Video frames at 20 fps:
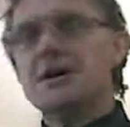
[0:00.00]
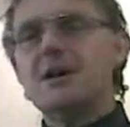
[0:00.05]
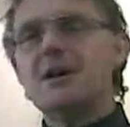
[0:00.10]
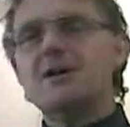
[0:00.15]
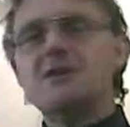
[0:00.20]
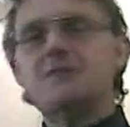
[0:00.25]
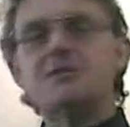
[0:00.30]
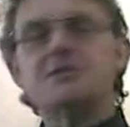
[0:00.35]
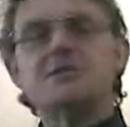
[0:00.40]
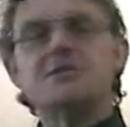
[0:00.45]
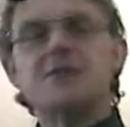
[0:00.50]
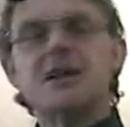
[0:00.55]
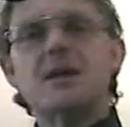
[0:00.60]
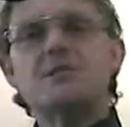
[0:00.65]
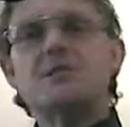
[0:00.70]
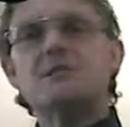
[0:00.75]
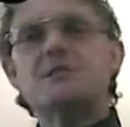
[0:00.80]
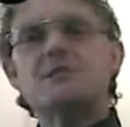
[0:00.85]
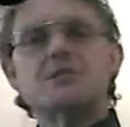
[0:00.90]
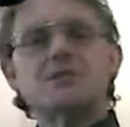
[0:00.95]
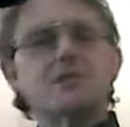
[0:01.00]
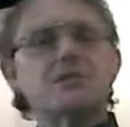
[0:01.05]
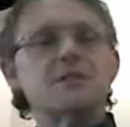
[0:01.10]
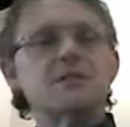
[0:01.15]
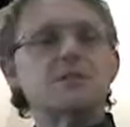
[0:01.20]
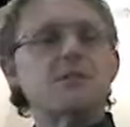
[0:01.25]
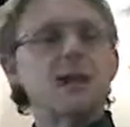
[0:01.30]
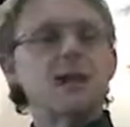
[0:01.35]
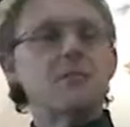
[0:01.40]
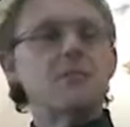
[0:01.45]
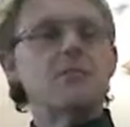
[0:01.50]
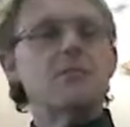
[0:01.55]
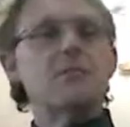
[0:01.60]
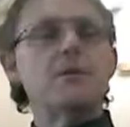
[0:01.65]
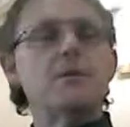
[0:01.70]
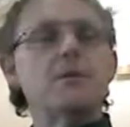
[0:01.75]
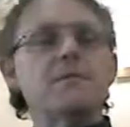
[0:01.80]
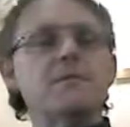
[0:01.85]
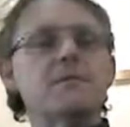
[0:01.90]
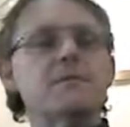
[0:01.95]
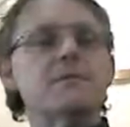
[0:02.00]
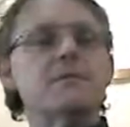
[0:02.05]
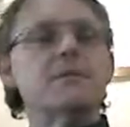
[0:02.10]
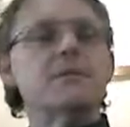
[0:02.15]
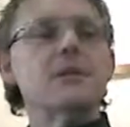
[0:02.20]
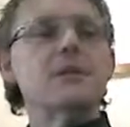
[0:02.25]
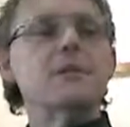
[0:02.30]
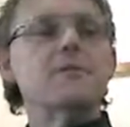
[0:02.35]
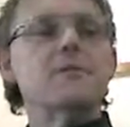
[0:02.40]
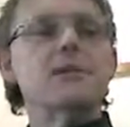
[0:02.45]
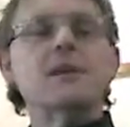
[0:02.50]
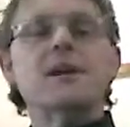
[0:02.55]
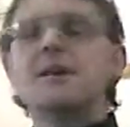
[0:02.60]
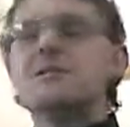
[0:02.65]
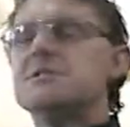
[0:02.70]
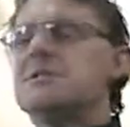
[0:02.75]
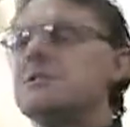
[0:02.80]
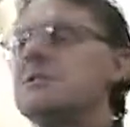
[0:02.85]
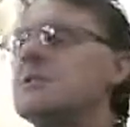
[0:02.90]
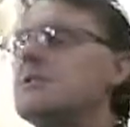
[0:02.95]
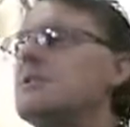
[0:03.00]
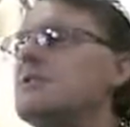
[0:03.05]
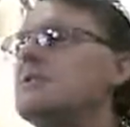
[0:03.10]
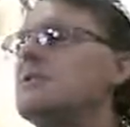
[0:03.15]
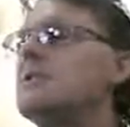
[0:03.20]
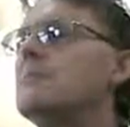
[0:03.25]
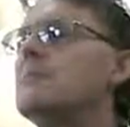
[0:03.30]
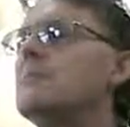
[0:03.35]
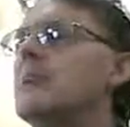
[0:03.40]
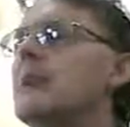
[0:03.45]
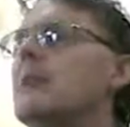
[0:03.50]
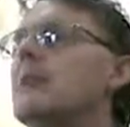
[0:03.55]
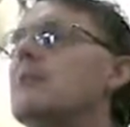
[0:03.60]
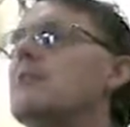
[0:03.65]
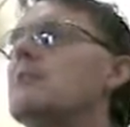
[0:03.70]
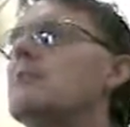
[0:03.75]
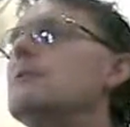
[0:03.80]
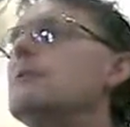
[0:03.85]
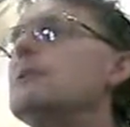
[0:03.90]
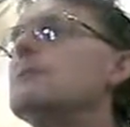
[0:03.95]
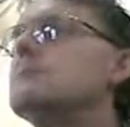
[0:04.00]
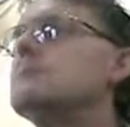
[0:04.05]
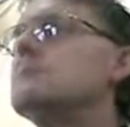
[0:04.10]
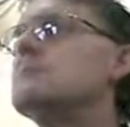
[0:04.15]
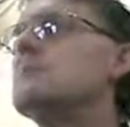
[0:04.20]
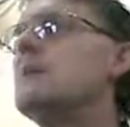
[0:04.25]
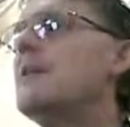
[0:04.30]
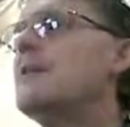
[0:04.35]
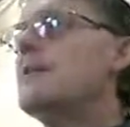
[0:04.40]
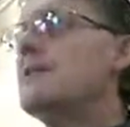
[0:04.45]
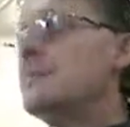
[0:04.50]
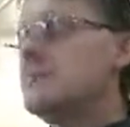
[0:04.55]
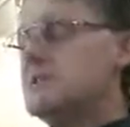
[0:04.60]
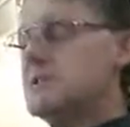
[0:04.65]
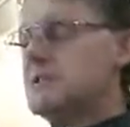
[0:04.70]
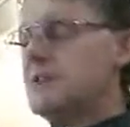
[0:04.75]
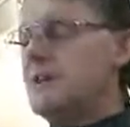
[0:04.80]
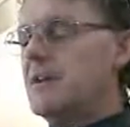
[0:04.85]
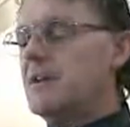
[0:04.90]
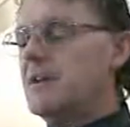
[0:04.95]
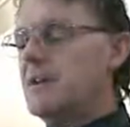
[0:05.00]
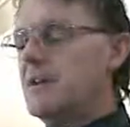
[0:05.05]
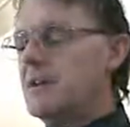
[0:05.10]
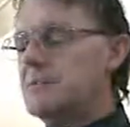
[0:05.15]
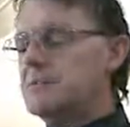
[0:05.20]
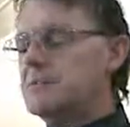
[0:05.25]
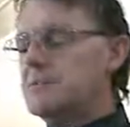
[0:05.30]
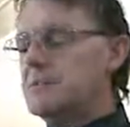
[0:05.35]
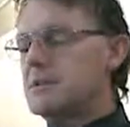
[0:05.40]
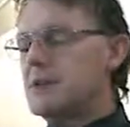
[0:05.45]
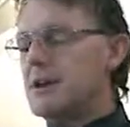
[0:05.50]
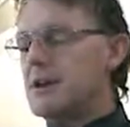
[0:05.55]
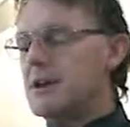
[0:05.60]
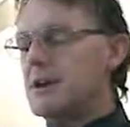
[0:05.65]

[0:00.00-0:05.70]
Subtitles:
And not just damage us in the moment, but often leave a lasting hurt that we carry with us throughout the rest of our lives.